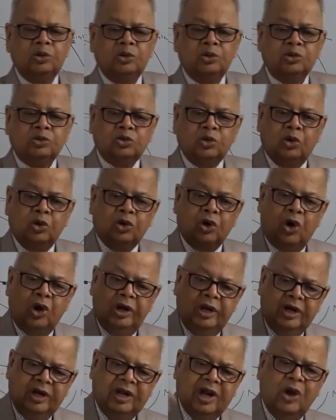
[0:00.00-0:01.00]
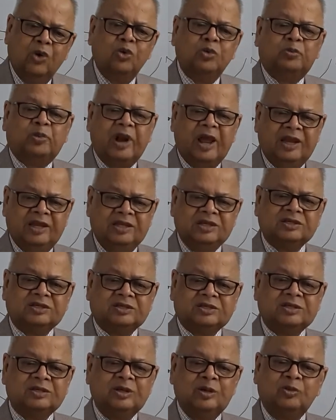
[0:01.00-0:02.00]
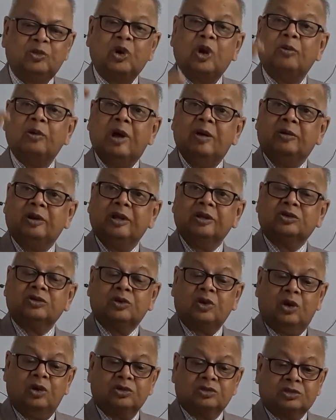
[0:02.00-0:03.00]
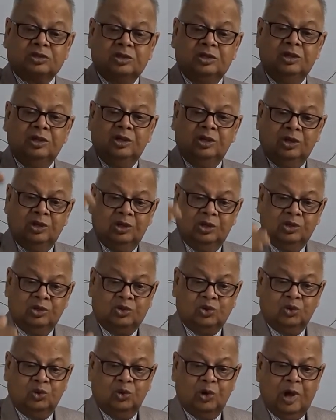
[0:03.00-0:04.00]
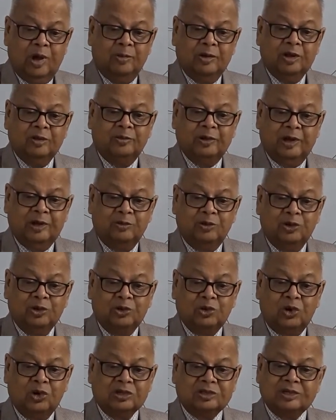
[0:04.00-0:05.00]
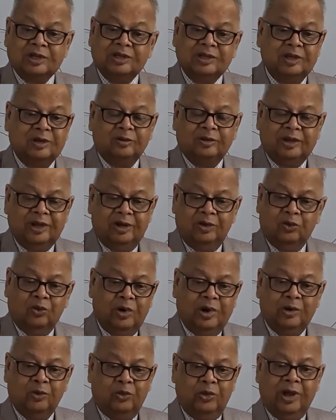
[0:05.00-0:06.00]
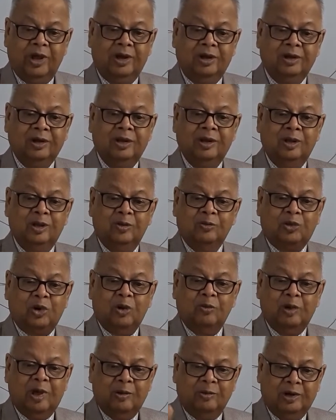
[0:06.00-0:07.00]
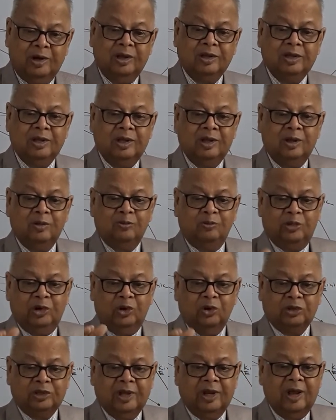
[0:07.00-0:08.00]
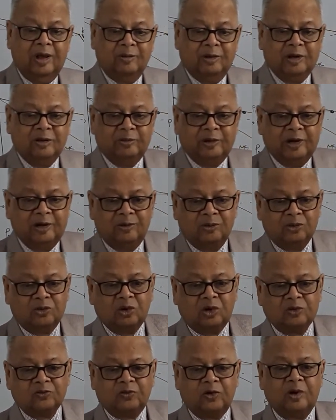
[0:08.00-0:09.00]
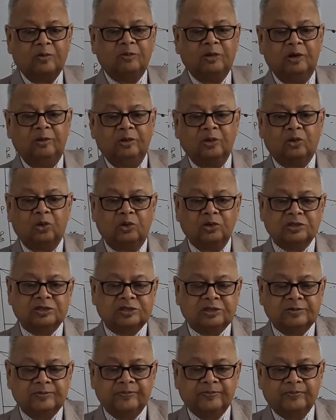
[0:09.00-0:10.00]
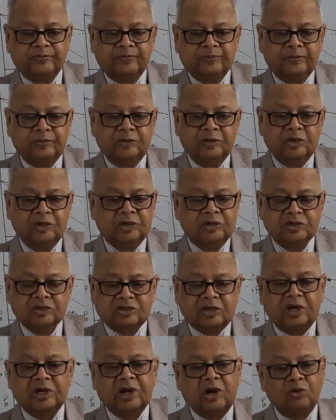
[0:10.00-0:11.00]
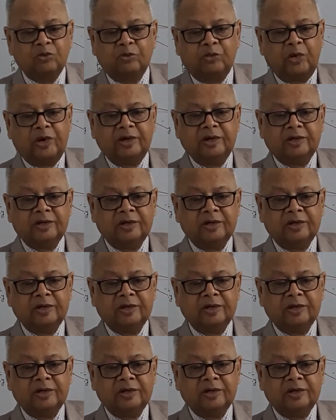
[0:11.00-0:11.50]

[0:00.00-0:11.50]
So rolling down price from average cost to average variable cost, and then where from average below the average variable cost, firm will be closed. Shutdown point.